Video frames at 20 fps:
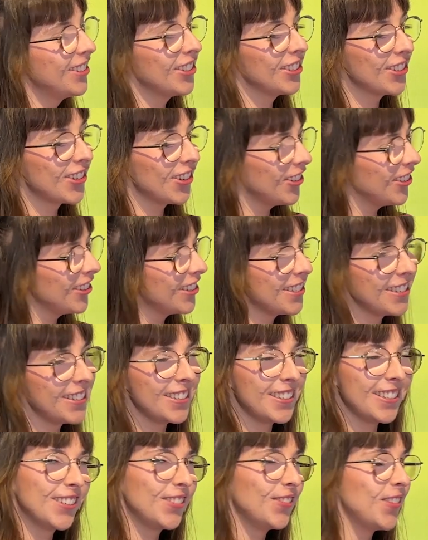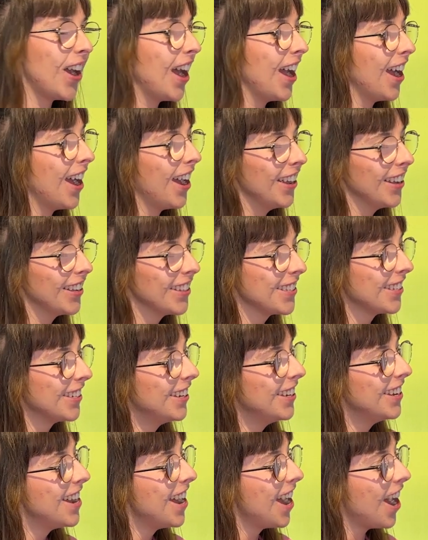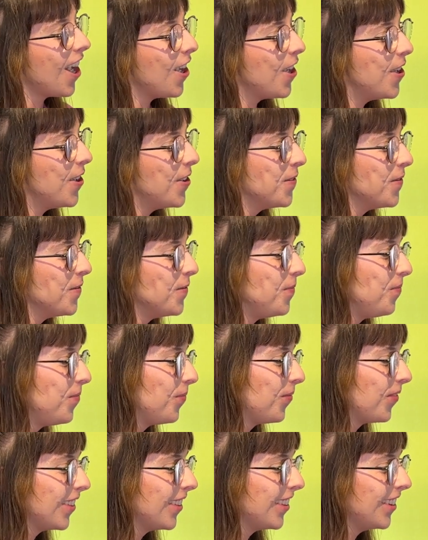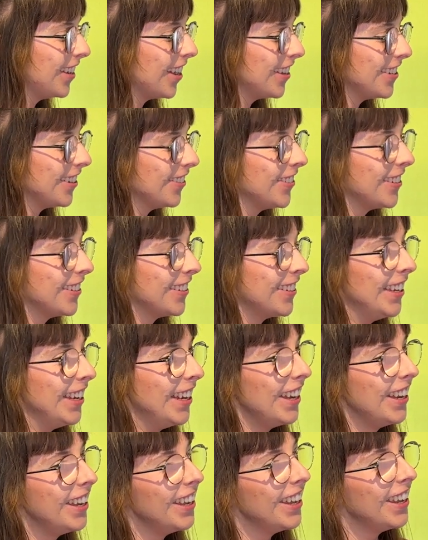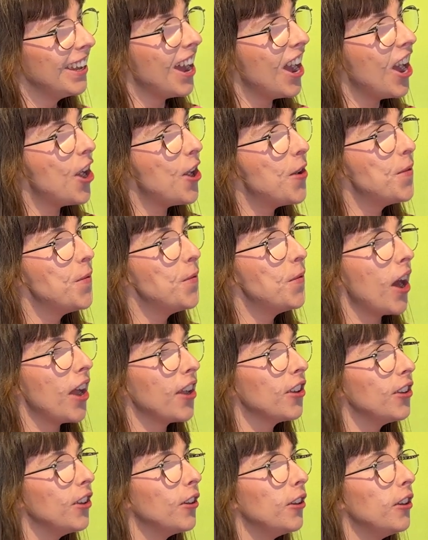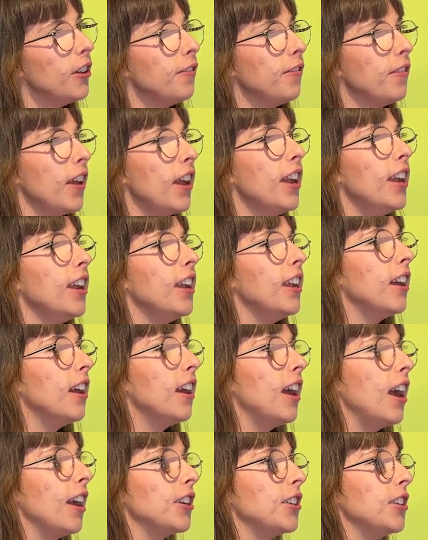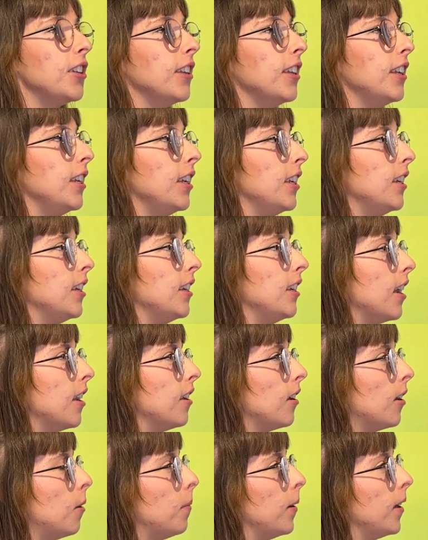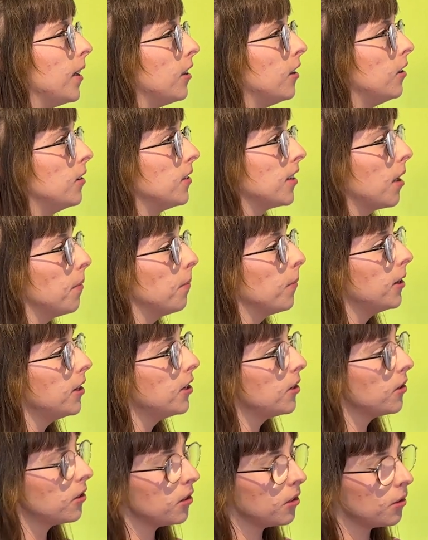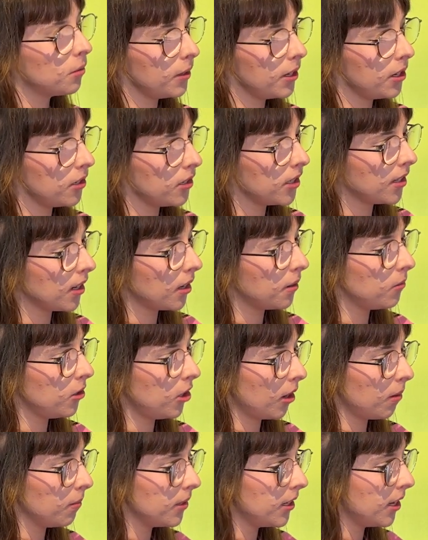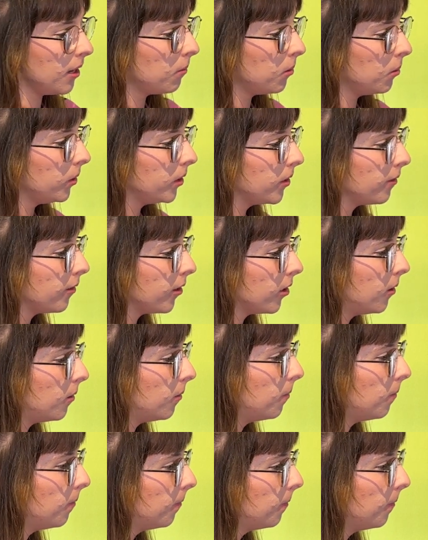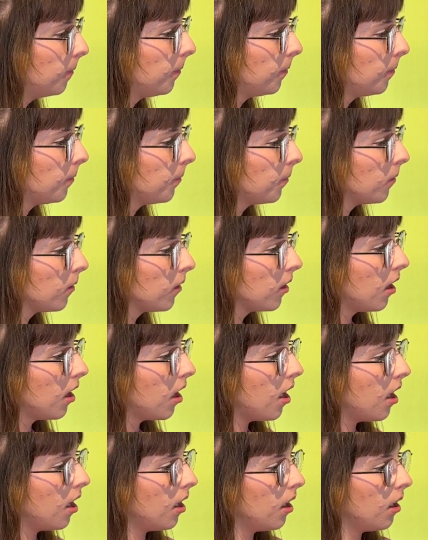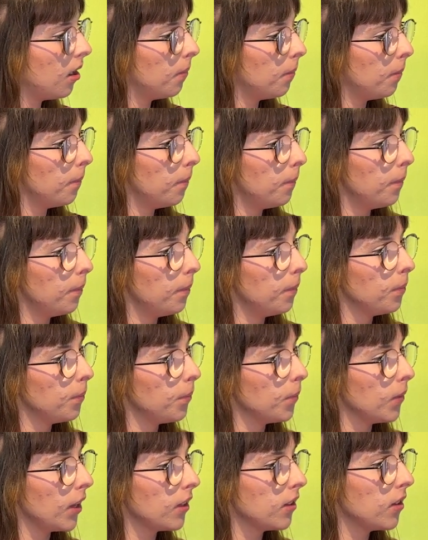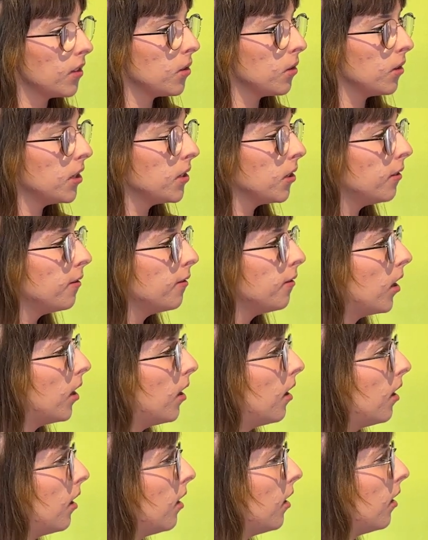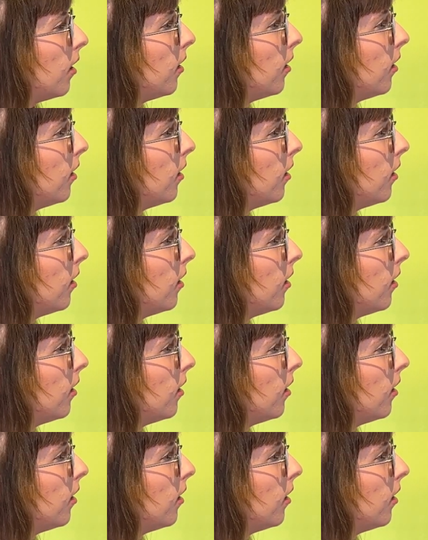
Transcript: Just go listen to some hi-hats. Yeah, definitely. I don't know if they actually ended up being used. I'm pretty sure we used some drum samples from, like, the Story So Far